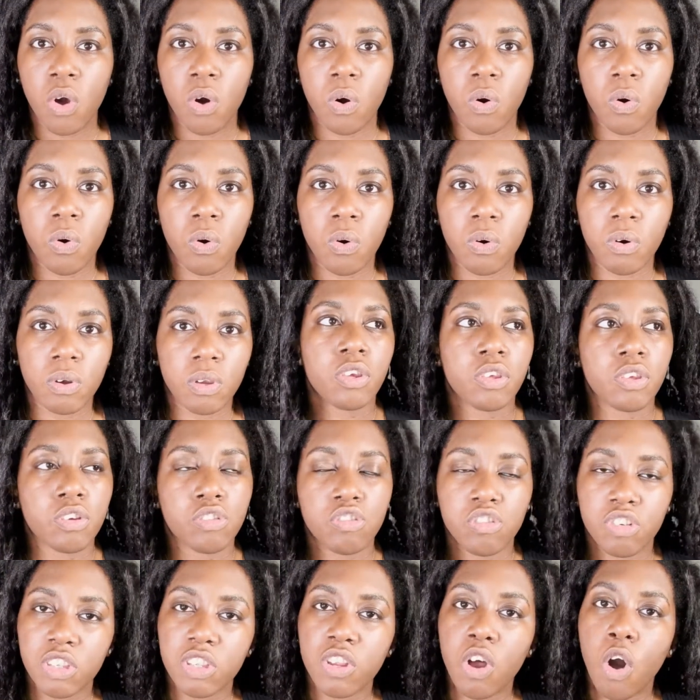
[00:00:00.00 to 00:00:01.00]
or you're
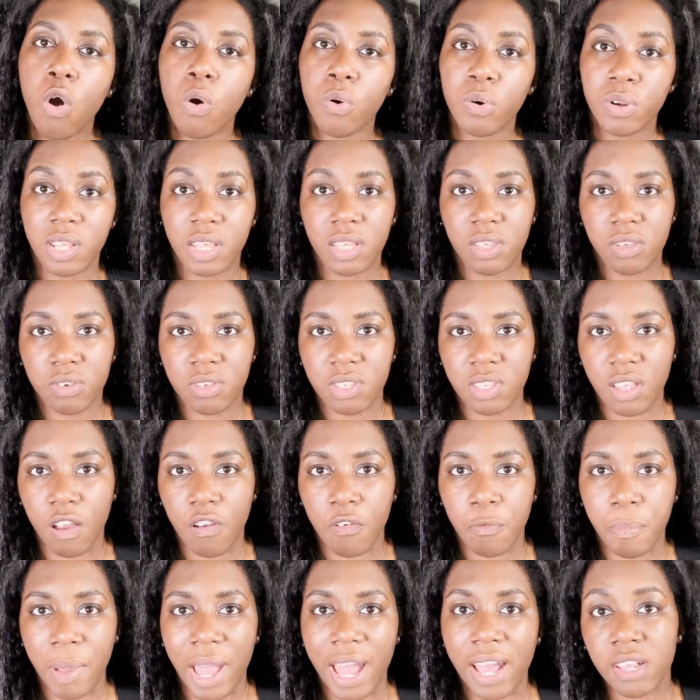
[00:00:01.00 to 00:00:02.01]
just holding
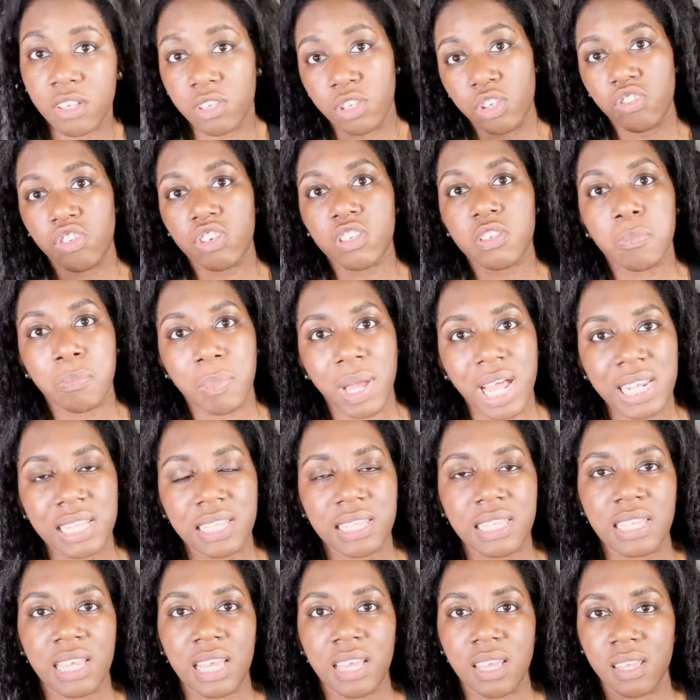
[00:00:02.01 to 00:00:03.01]
yourself back. So just
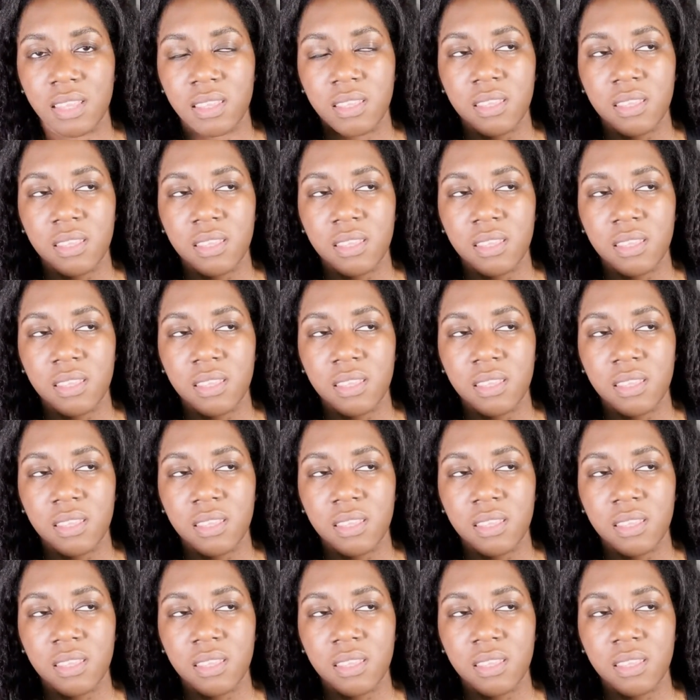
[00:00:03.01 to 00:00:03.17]
balance it.